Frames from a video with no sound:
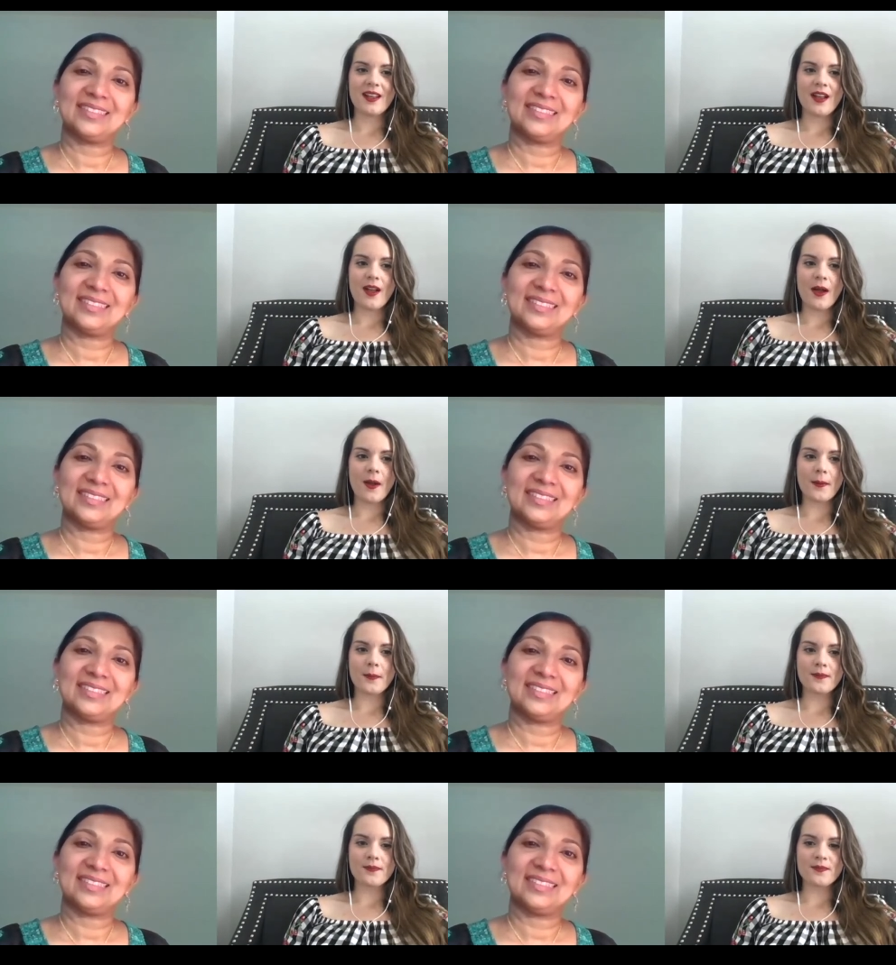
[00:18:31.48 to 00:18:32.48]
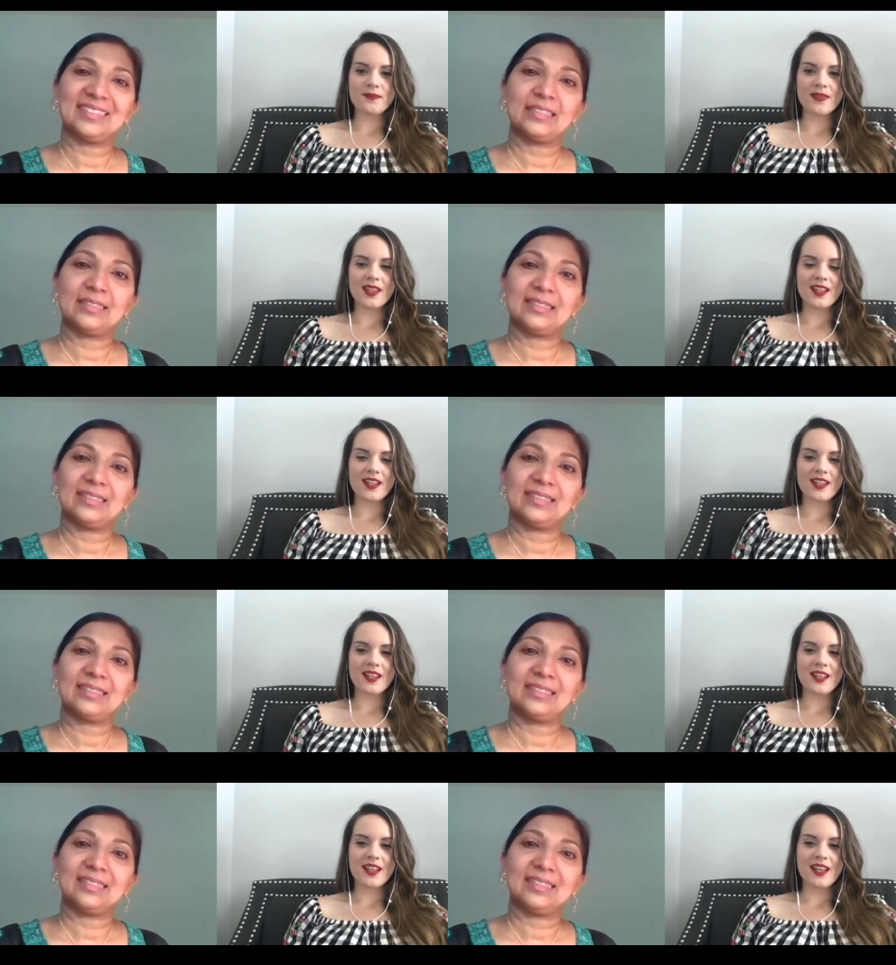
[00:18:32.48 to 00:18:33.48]
Speaker 1: um
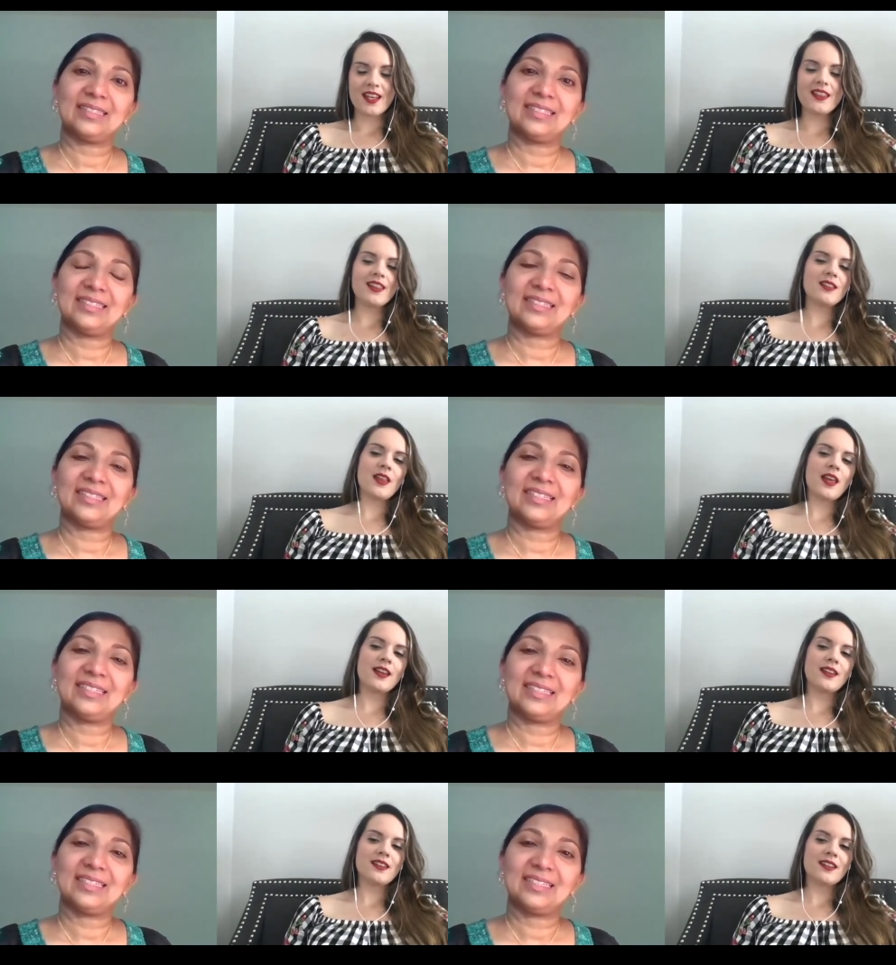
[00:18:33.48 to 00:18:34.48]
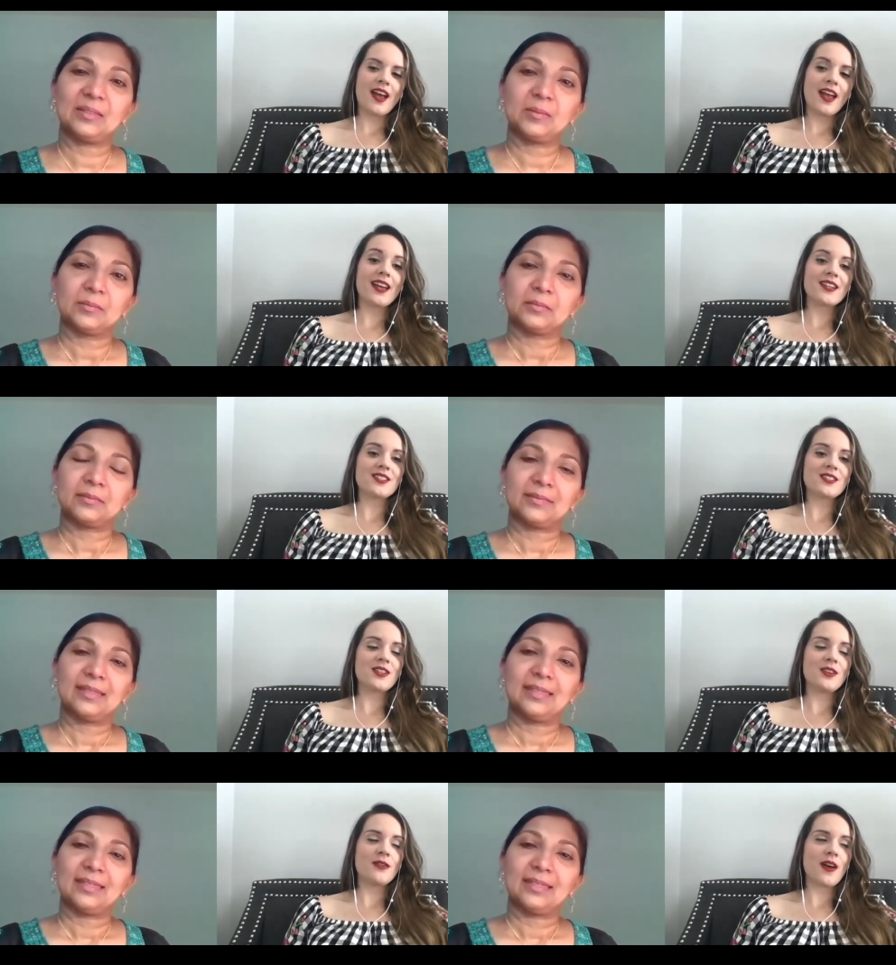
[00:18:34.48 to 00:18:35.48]
in like i guess
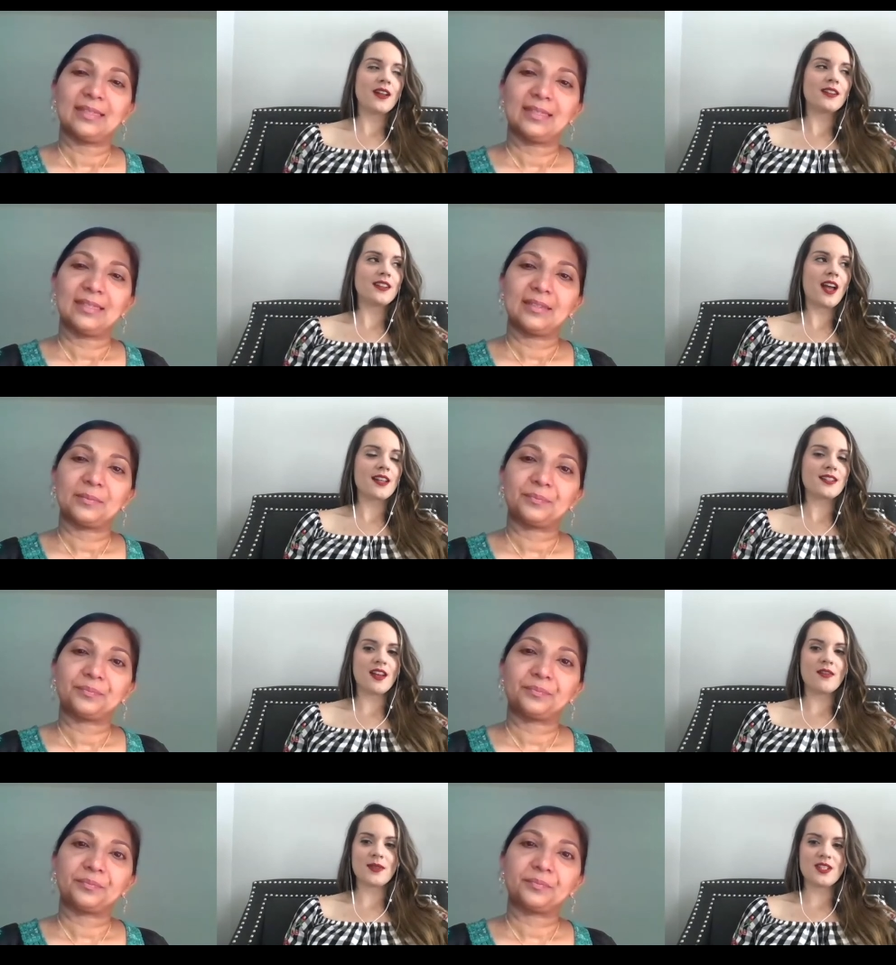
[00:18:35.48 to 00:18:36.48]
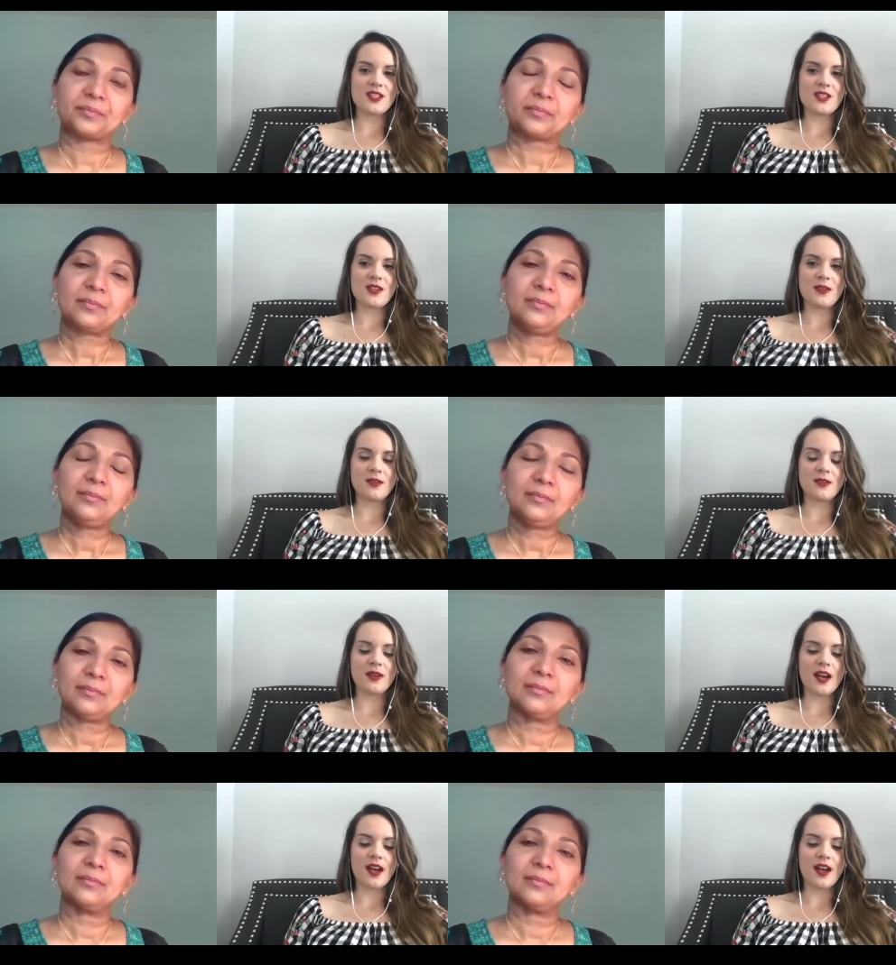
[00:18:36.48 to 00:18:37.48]
you felt god's love but did you
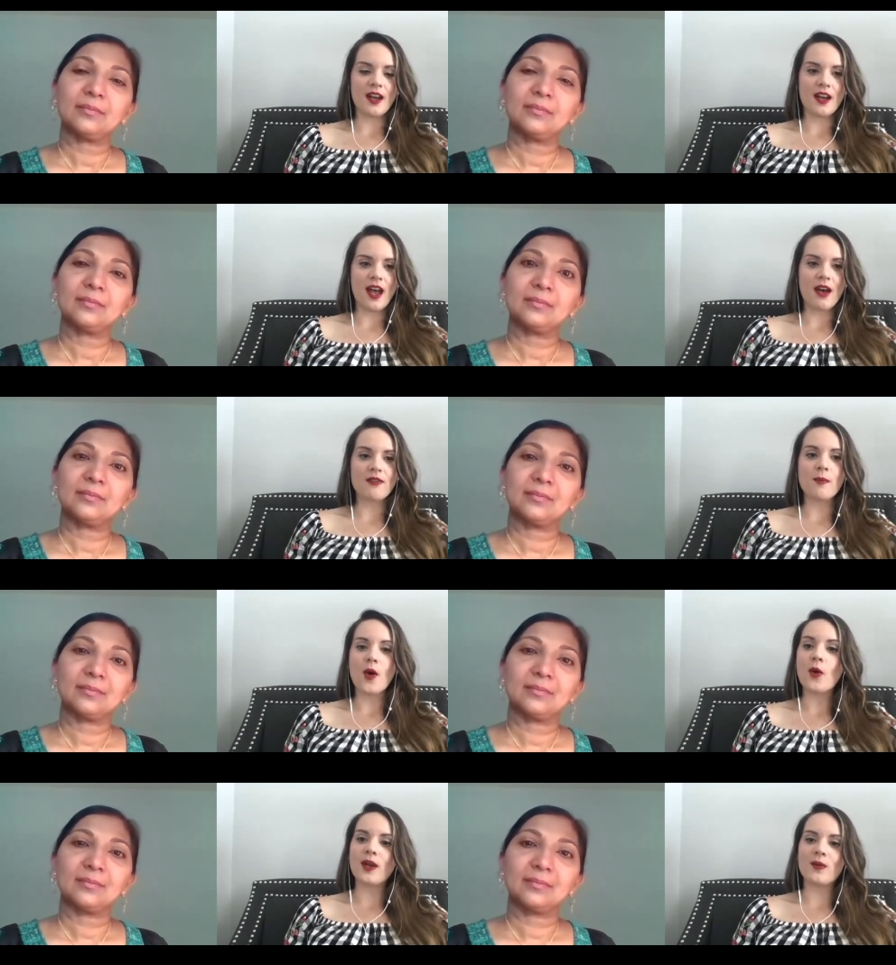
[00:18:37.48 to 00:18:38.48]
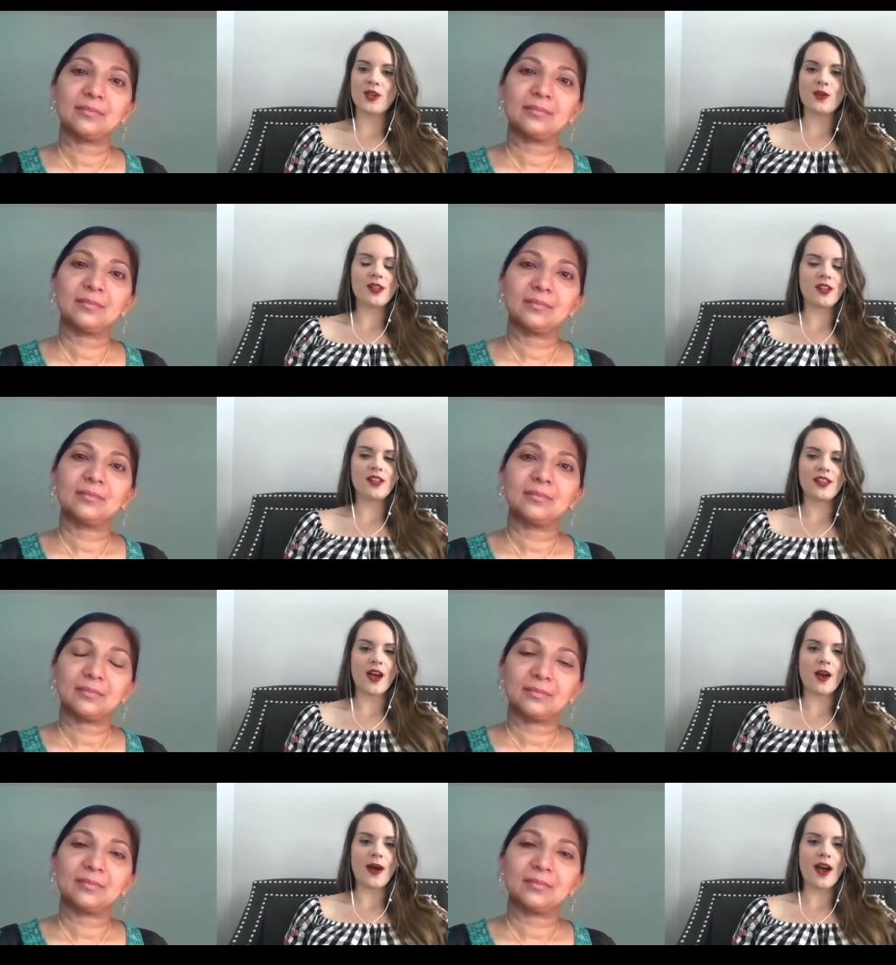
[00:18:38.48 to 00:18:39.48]
have a moment where you clearly
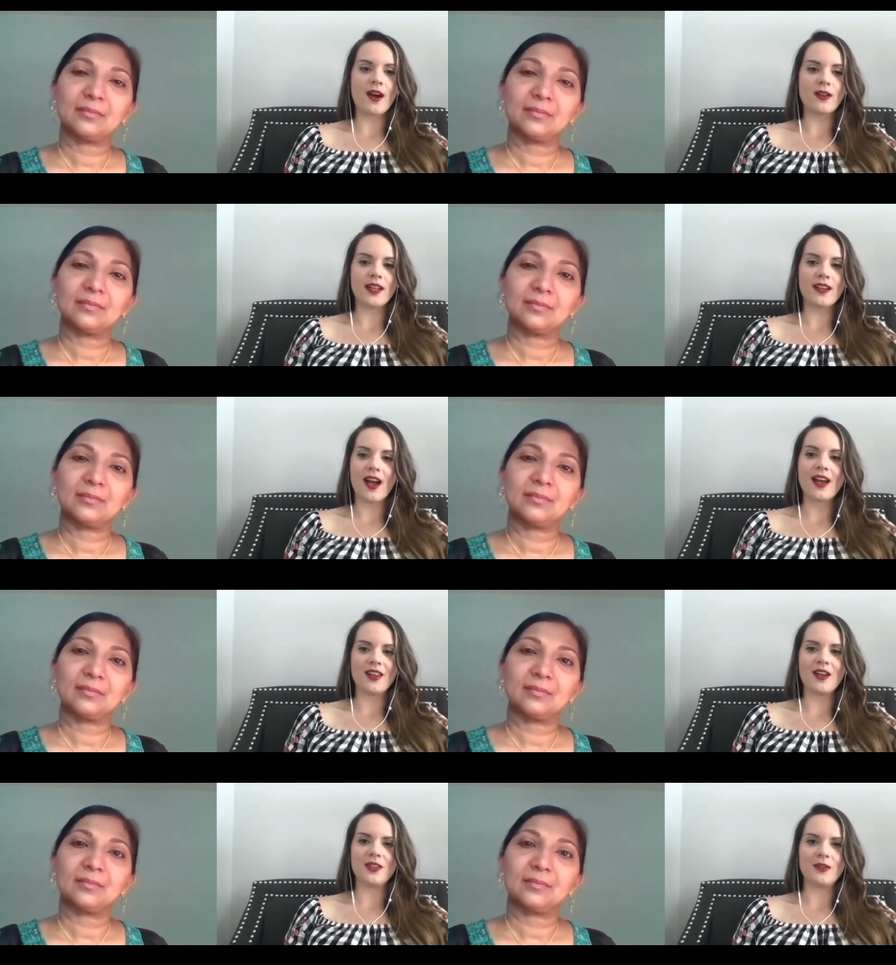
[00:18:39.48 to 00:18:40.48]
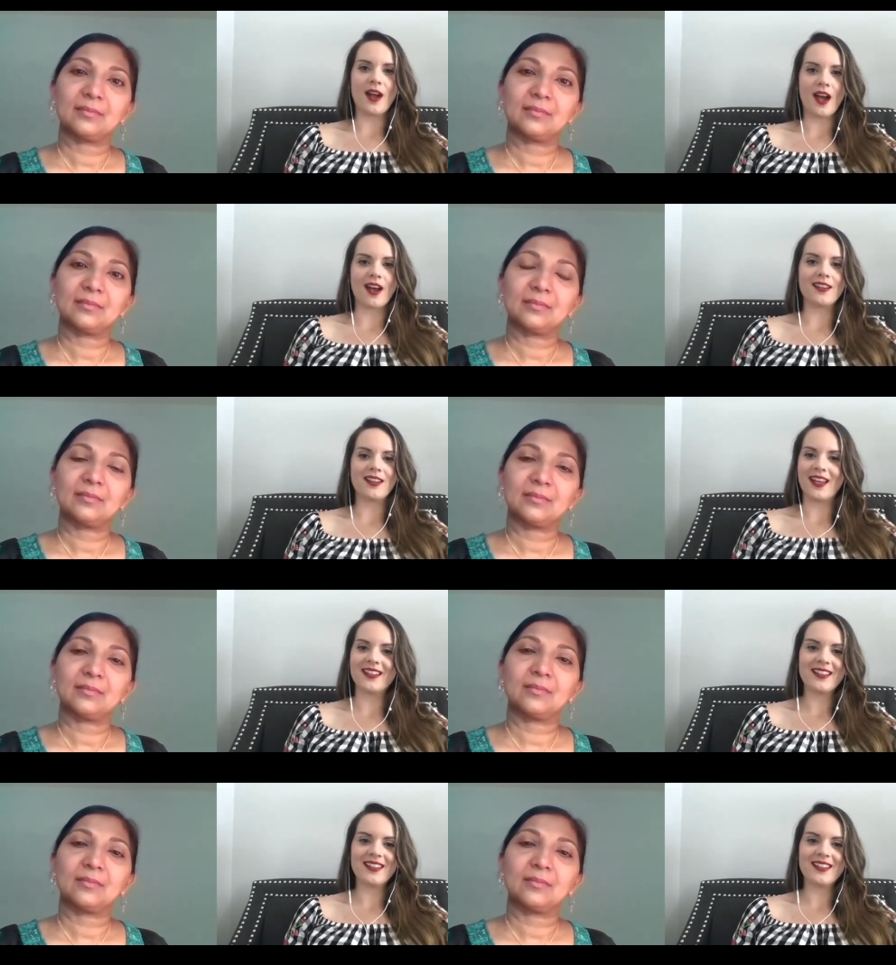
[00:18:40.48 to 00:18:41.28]
thought wow like i love you god like